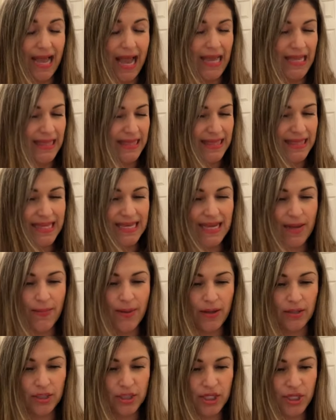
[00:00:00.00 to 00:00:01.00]
I think
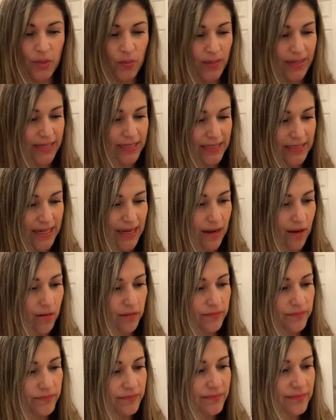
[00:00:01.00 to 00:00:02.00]
about 2 weeks
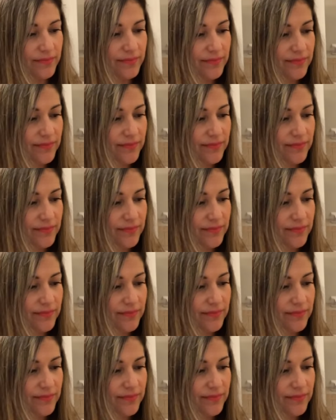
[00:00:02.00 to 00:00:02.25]
now.